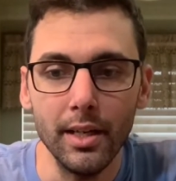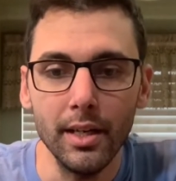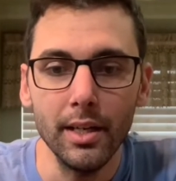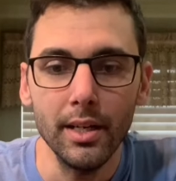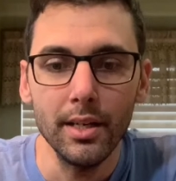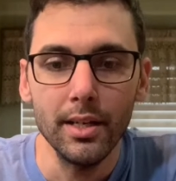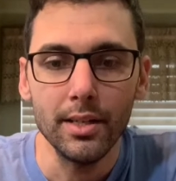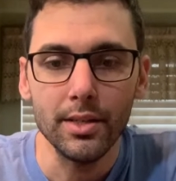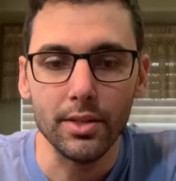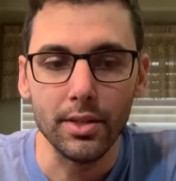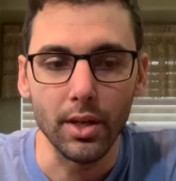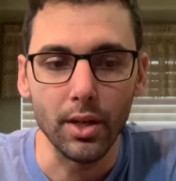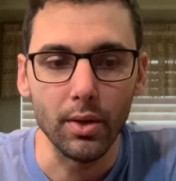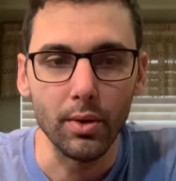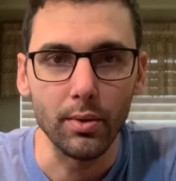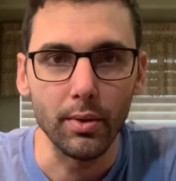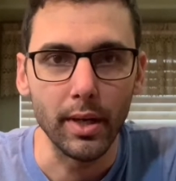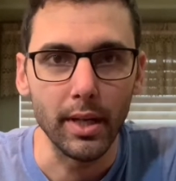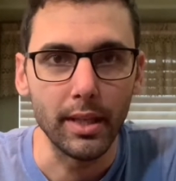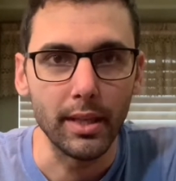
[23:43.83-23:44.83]
So
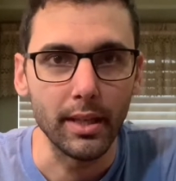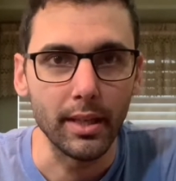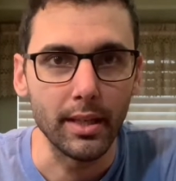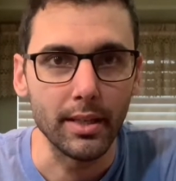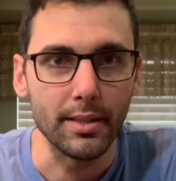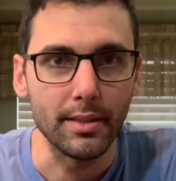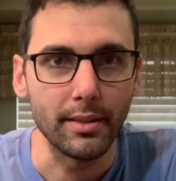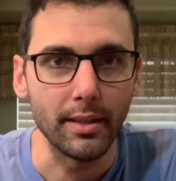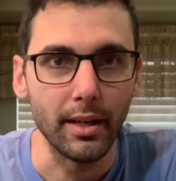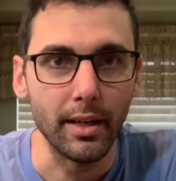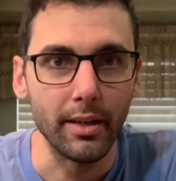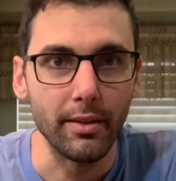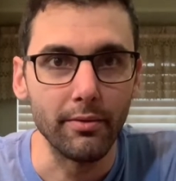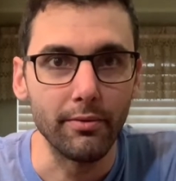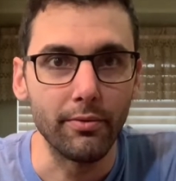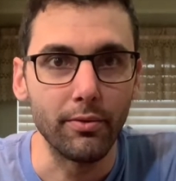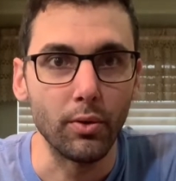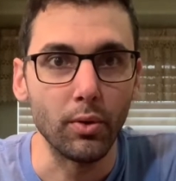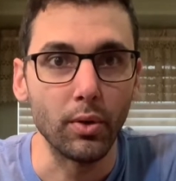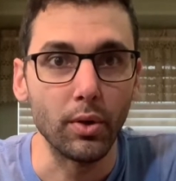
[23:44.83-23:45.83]
I think it's time
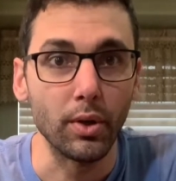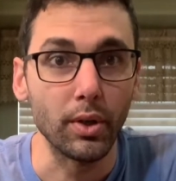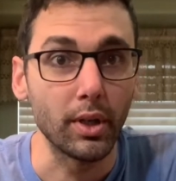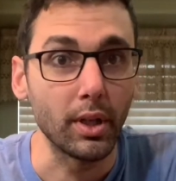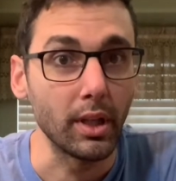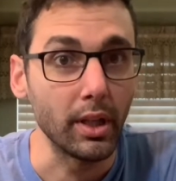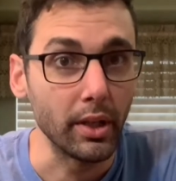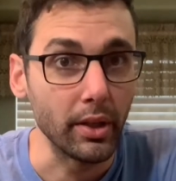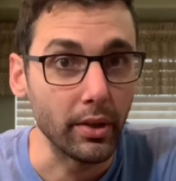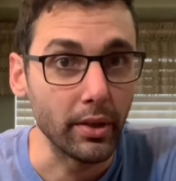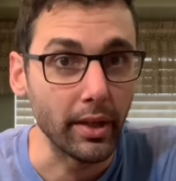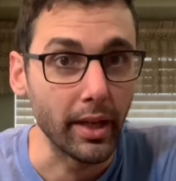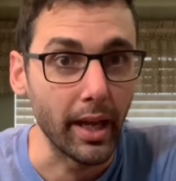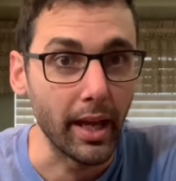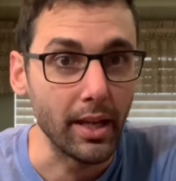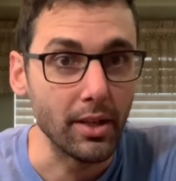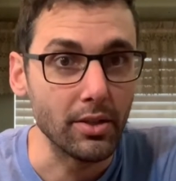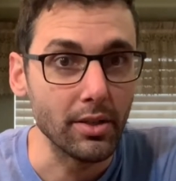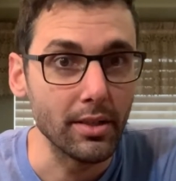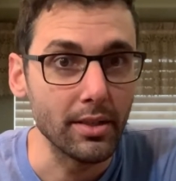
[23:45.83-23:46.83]
for clearing
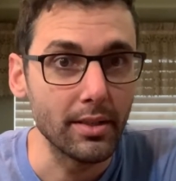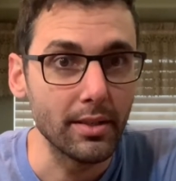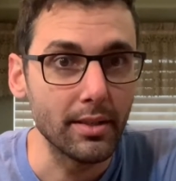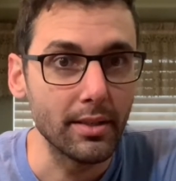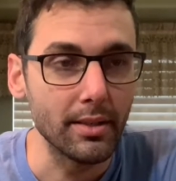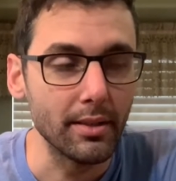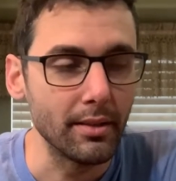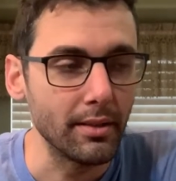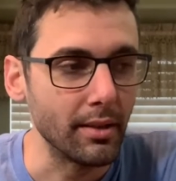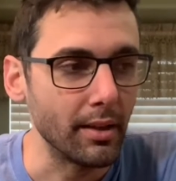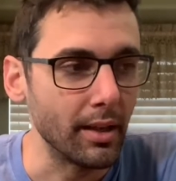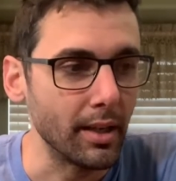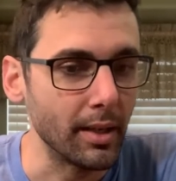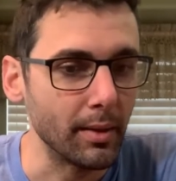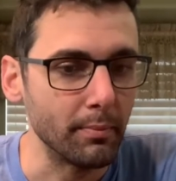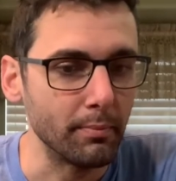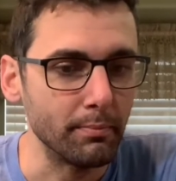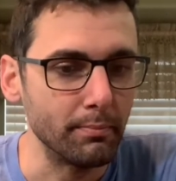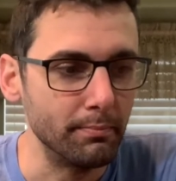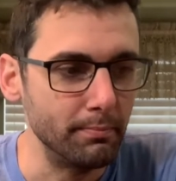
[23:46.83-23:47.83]
agents.
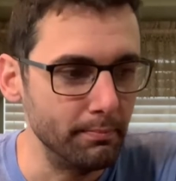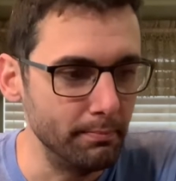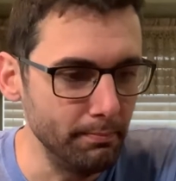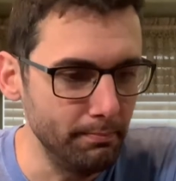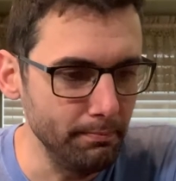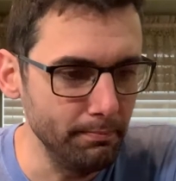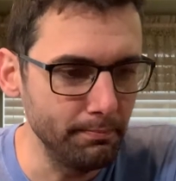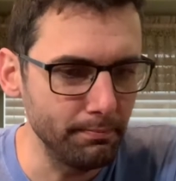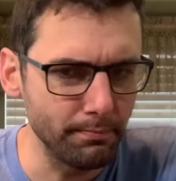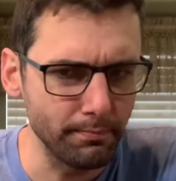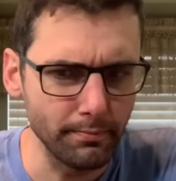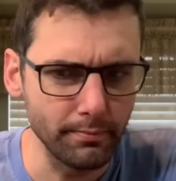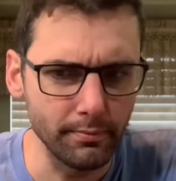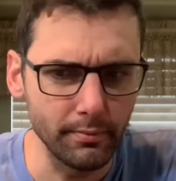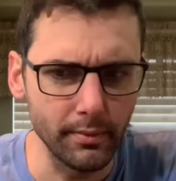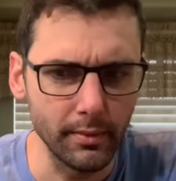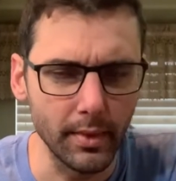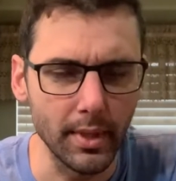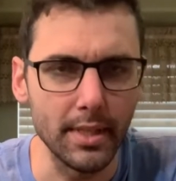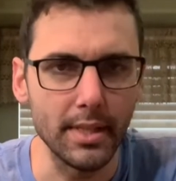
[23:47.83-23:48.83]

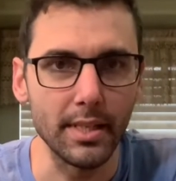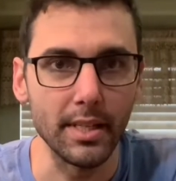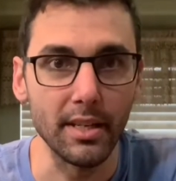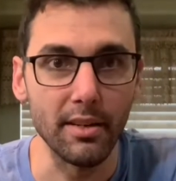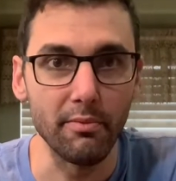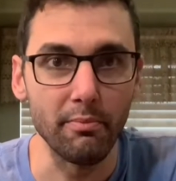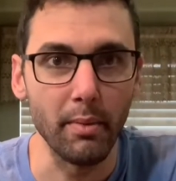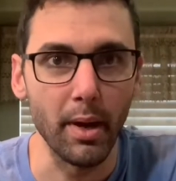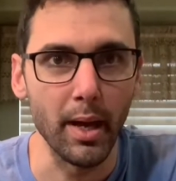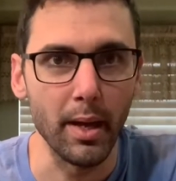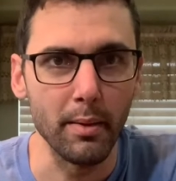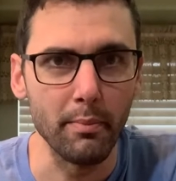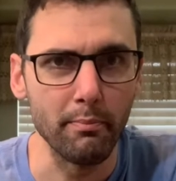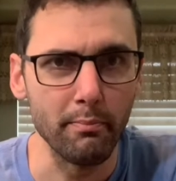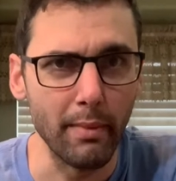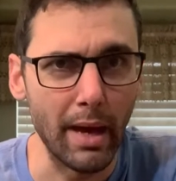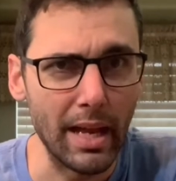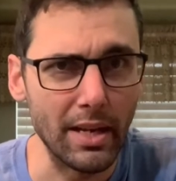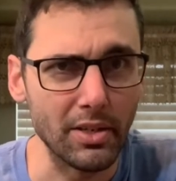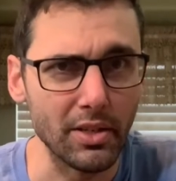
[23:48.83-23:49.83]
Let's see if my
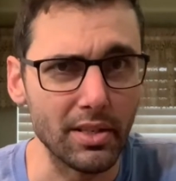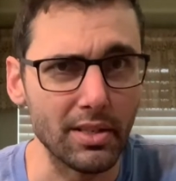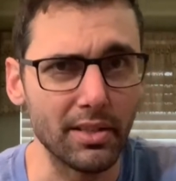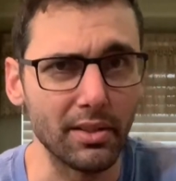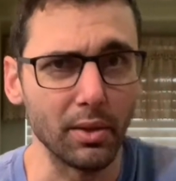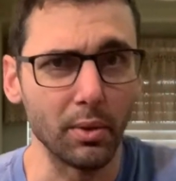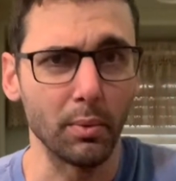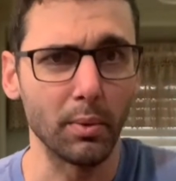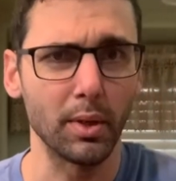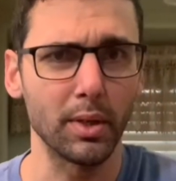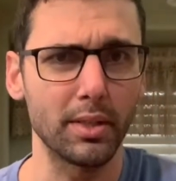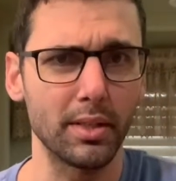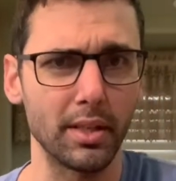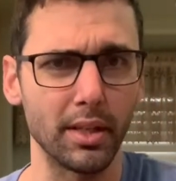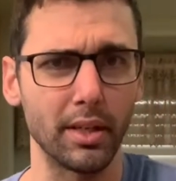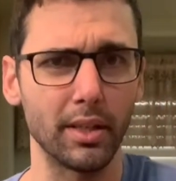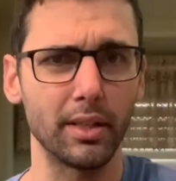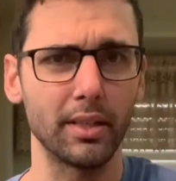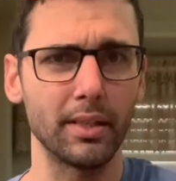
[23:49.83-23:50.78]
magic still works here.